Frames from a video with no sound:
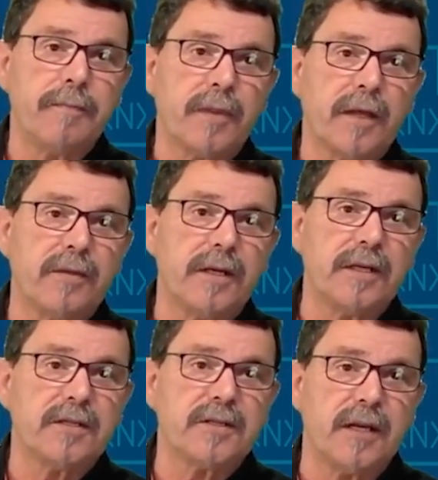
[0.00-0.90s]

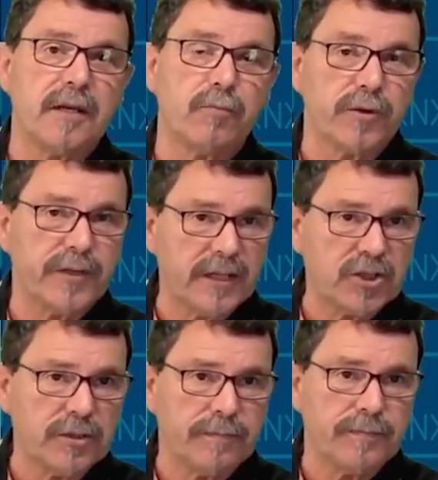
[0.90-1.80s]
the sun
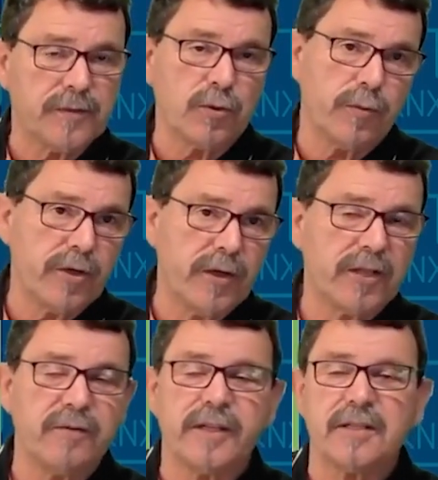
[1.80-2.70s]
protection. So when you
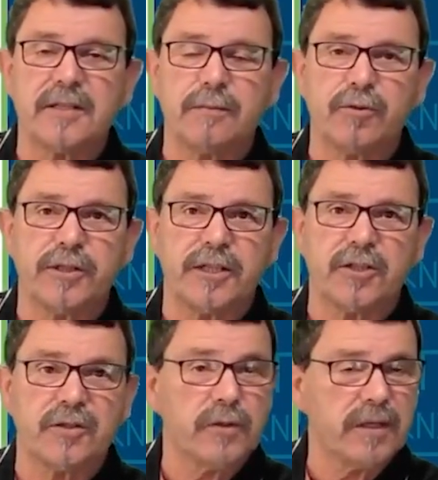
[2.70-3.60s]
activate the sun
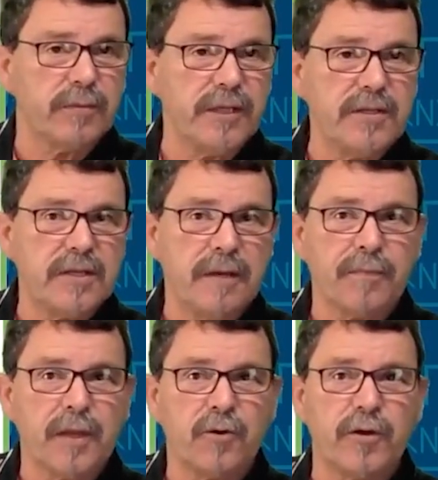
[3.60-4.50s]
protection. So that means
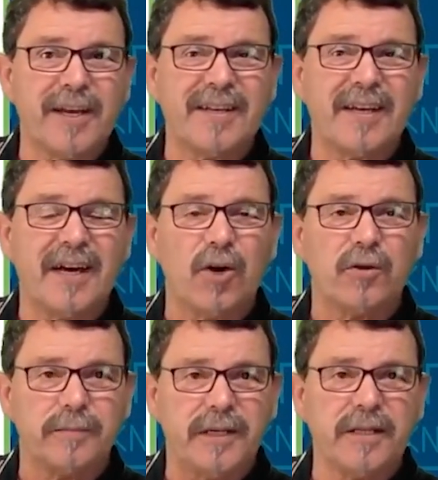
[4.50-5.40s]
you get
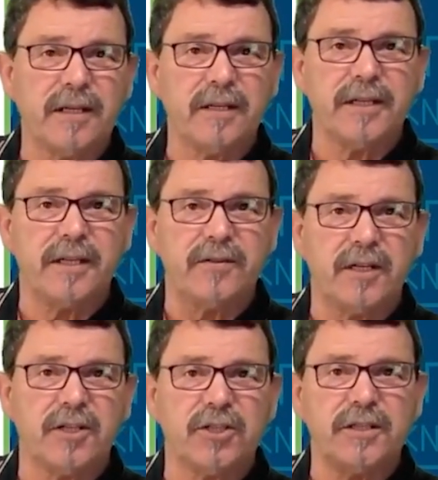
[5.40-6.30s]
automatically
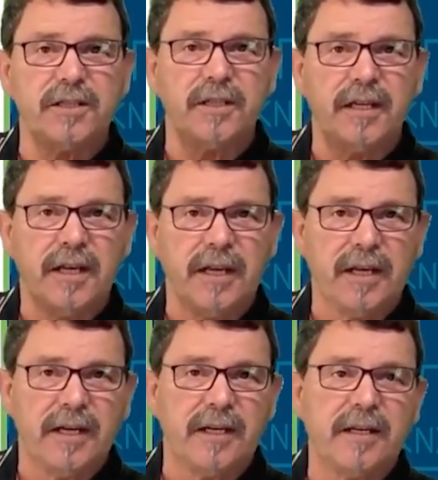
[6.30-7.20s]
intelligent,
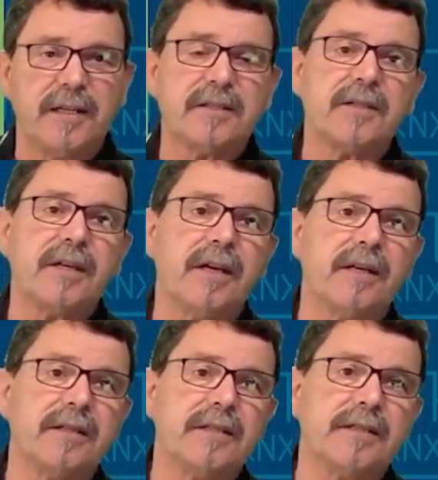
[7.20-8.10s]
let's say,
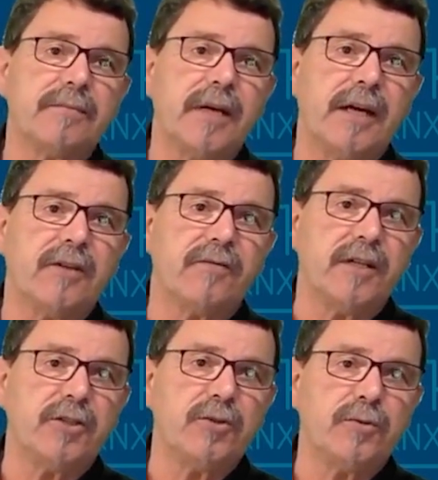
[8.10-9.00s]
added
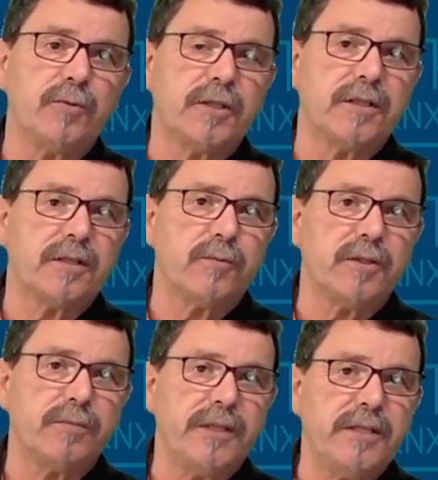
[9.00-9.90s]
value.
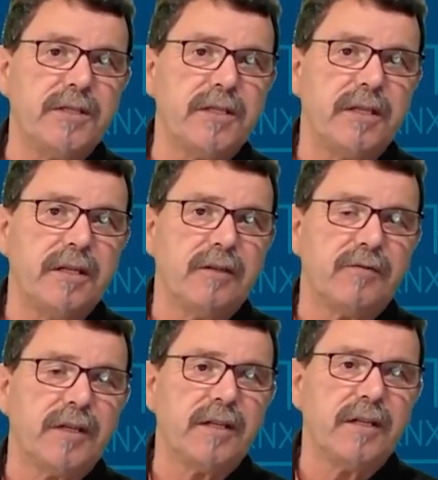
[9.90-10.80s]
What means
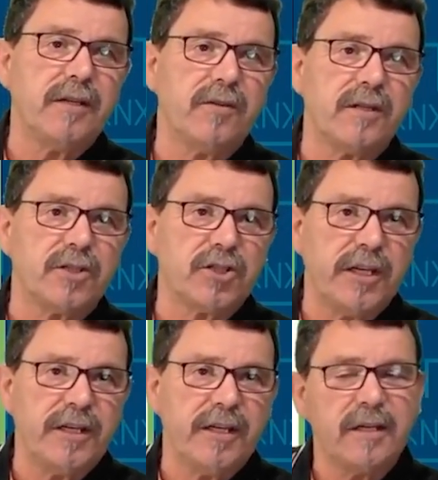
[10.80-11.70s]
finally the
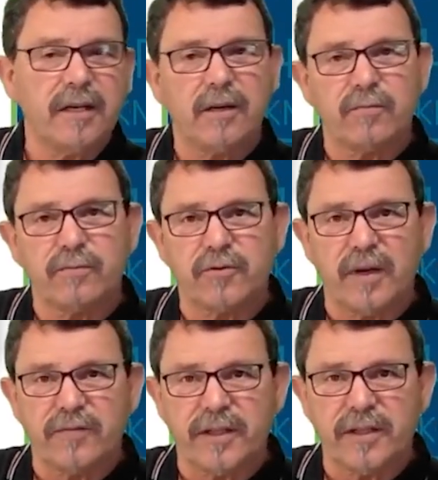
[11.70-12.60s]
shading are
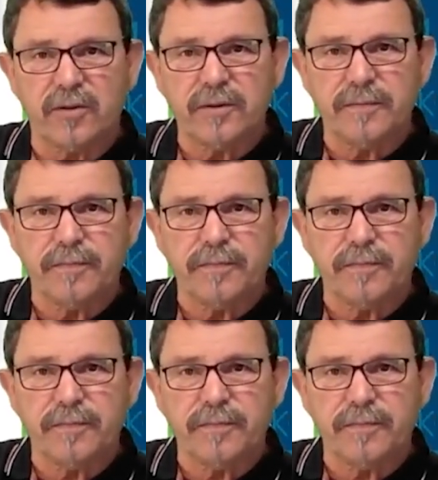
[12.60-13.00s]
driving down